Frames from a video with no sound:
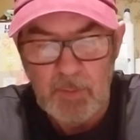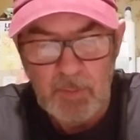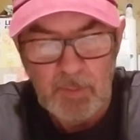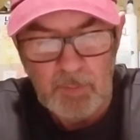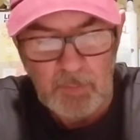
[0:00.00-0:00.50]

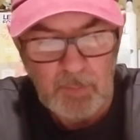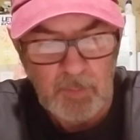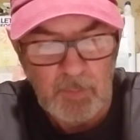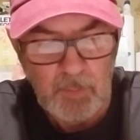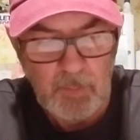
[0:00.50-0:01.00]

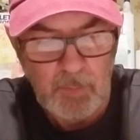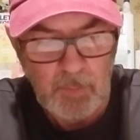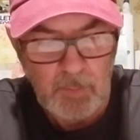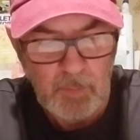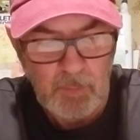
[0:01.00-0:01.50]

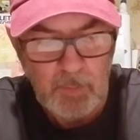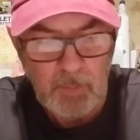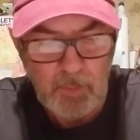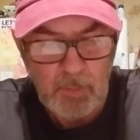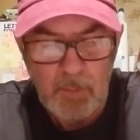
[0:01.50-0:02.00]

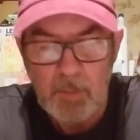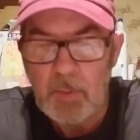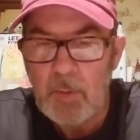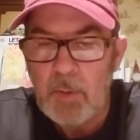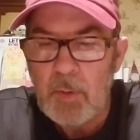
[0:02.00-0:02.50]

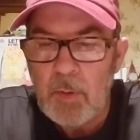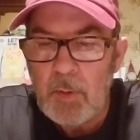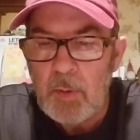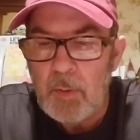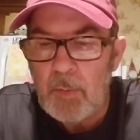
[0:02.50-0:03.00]

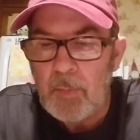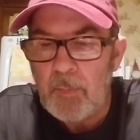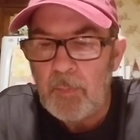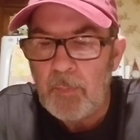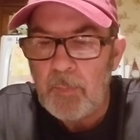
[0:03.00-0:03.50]

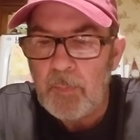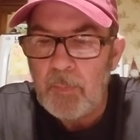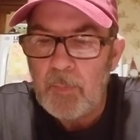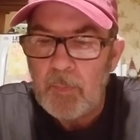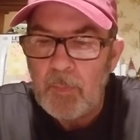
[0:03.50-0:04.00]

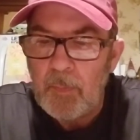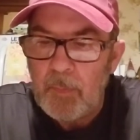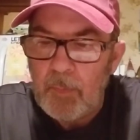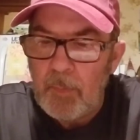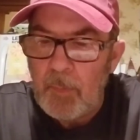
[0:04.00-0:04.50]

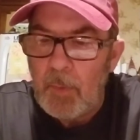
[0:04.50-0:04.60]
(silence)